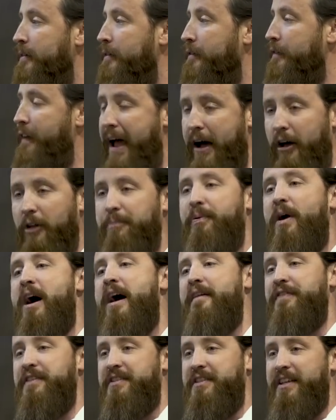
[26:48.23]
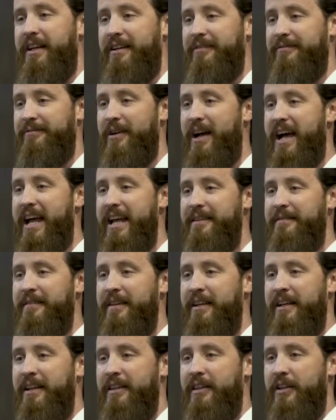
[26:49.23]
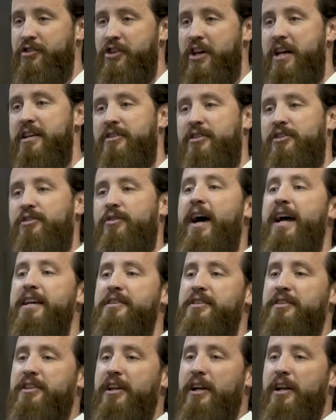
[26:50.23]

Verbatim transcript: Failed prophecy, right? That Jesus Christ is